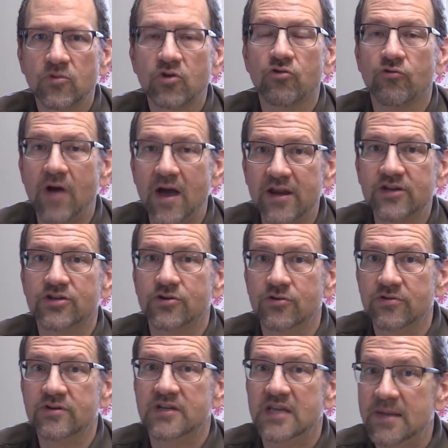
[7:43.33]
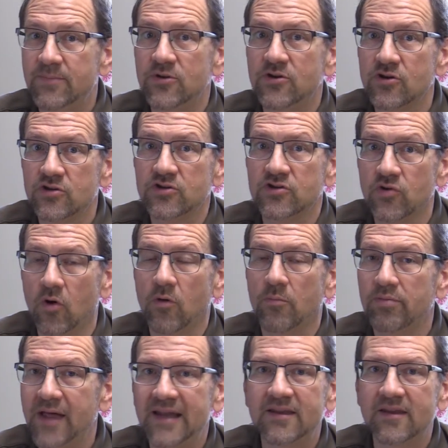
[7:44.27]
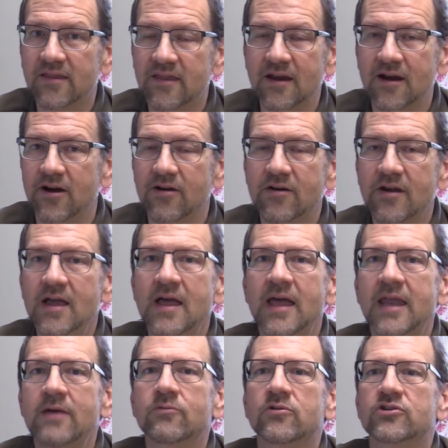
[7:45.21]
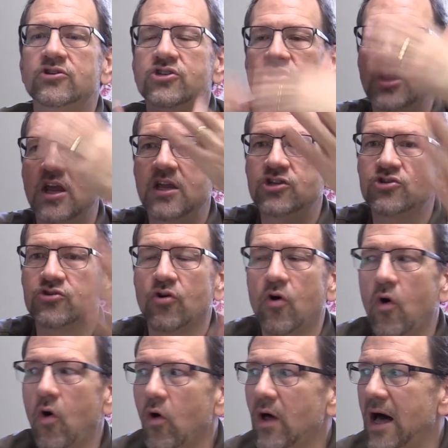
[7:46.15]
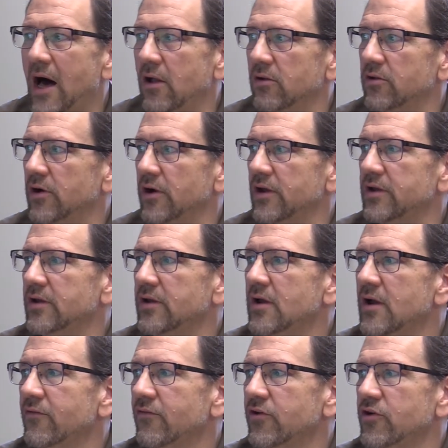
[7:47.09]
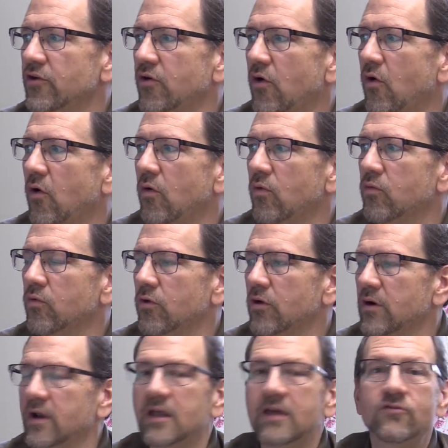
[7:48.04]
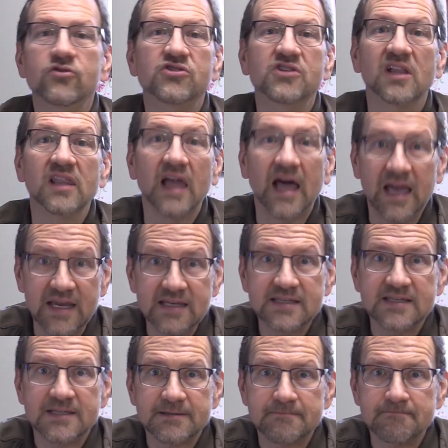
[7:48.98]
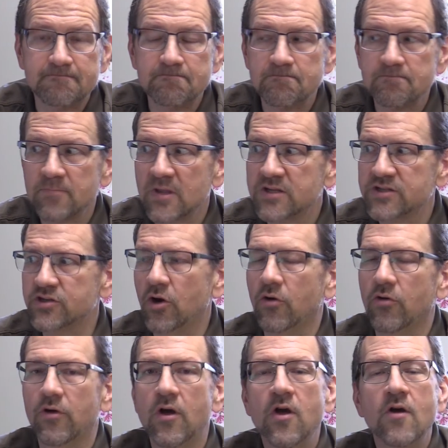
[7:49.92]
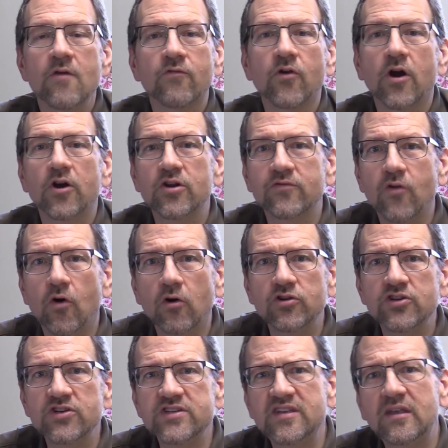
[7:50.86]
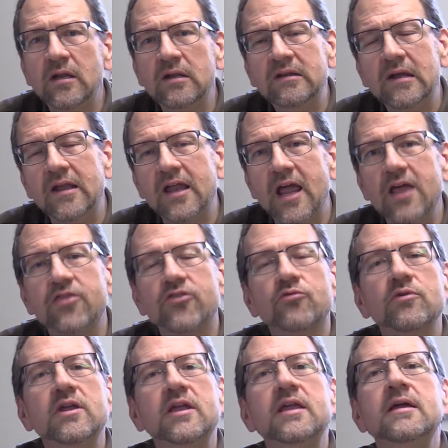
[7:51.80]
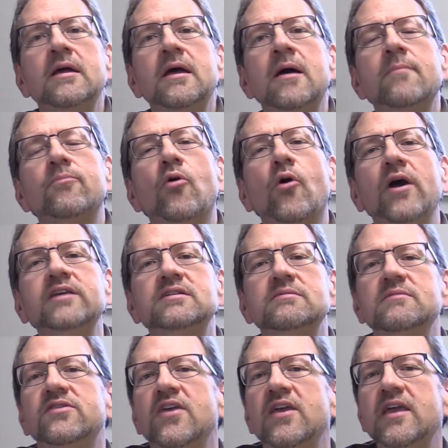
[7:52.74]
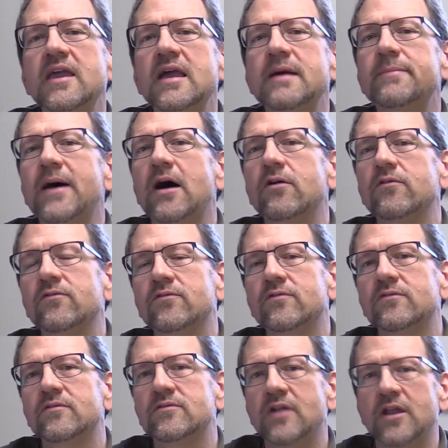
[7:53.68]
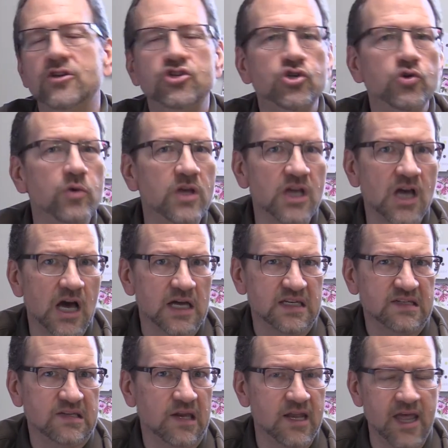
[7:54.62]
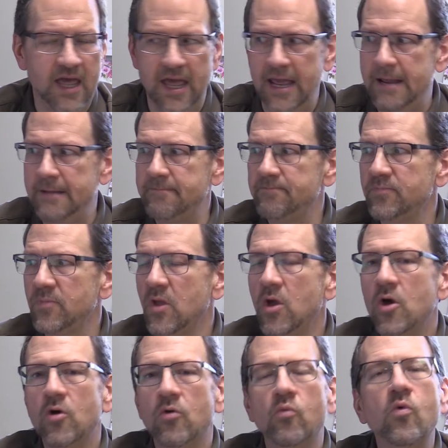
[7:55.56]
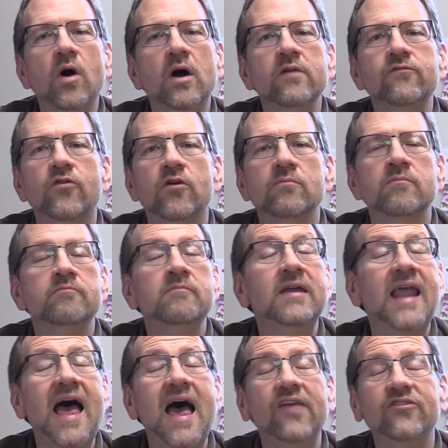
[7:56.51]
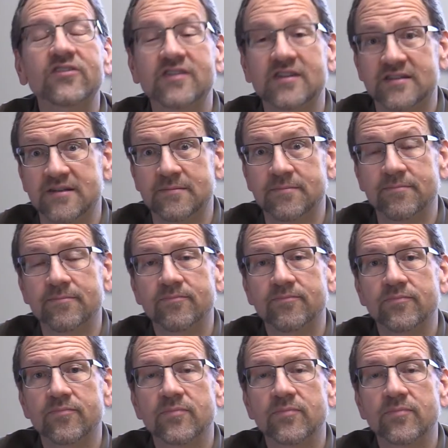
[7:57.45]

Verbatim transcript: Gratitude deep in your soul, plant it there. It will change your whole outlook for your whole word and give you delight. So, for our devotions today, three points to be thinking about and chewing on today. One, for monasticism.